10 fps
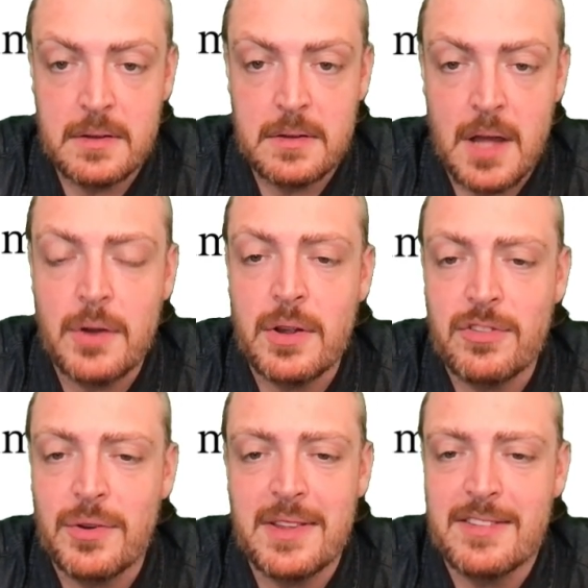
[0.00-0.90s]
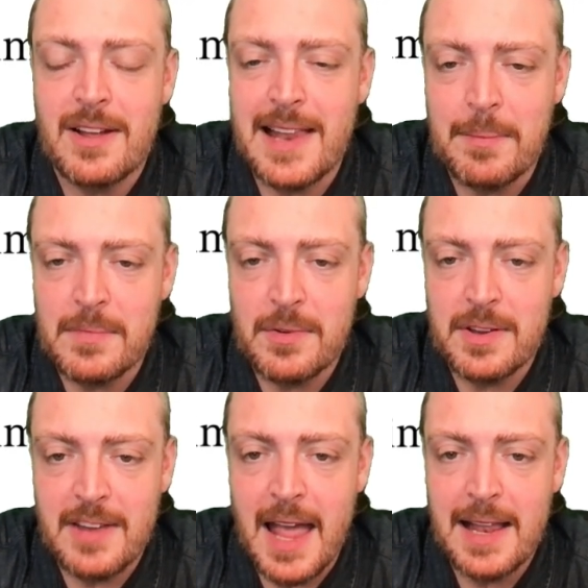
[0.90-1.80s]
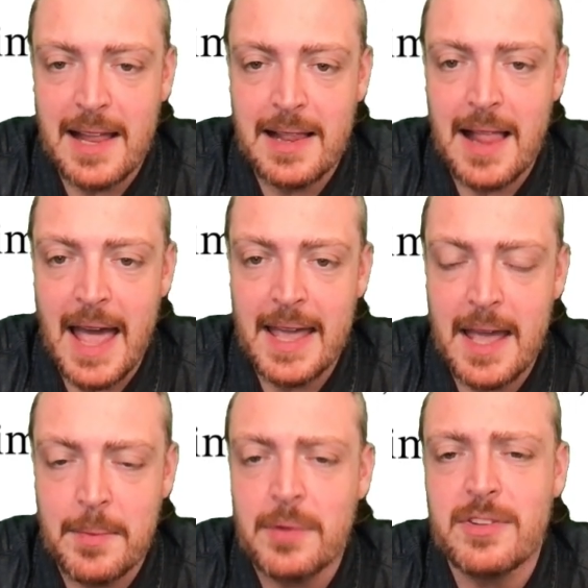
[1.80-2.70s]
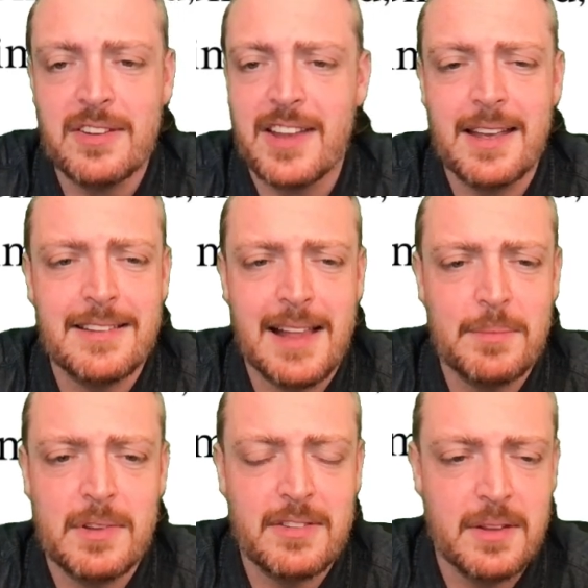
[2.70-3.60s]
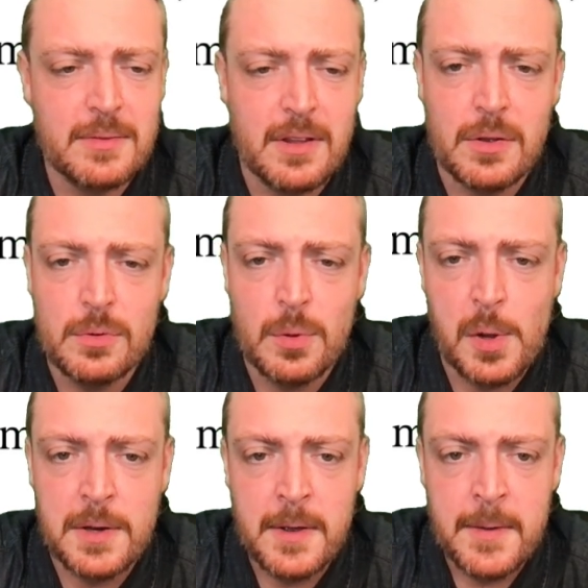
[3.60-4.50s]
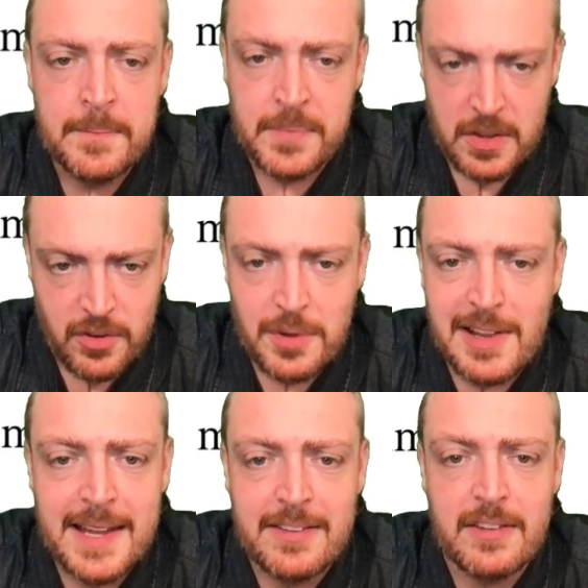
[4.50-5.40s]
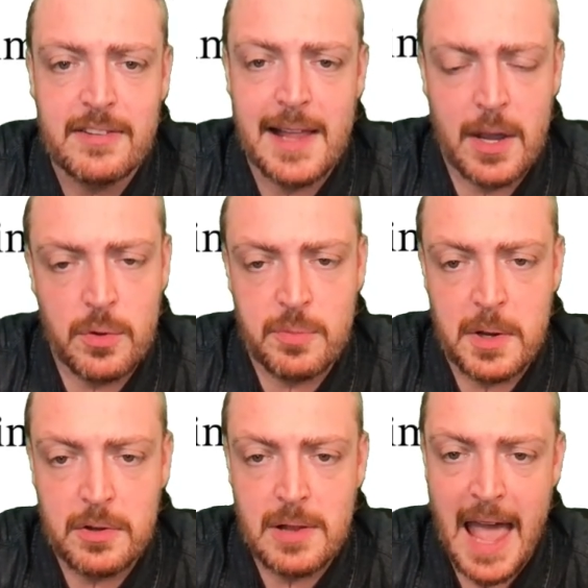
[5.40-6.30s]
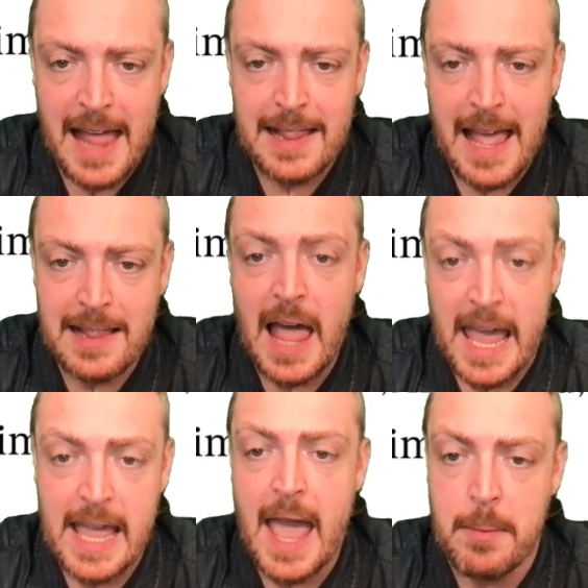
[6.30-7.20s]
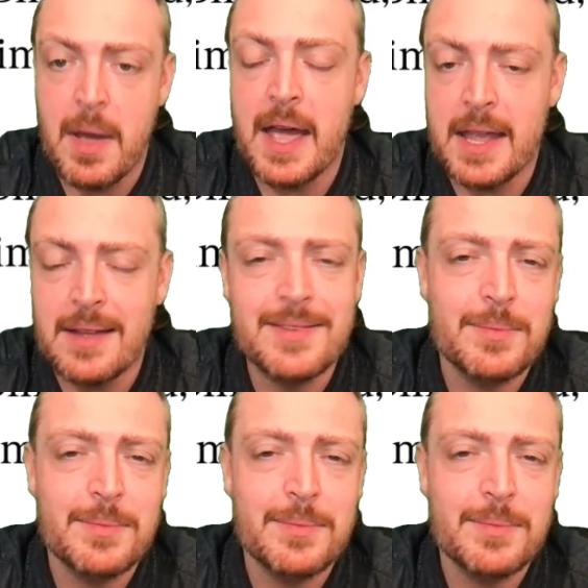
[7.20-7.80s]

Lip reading: Oh, no, sorry, it's not LaMDA, it's LLAM. I was going to say, because LaMDA's the Google one. So its latest language model, LLAMA, we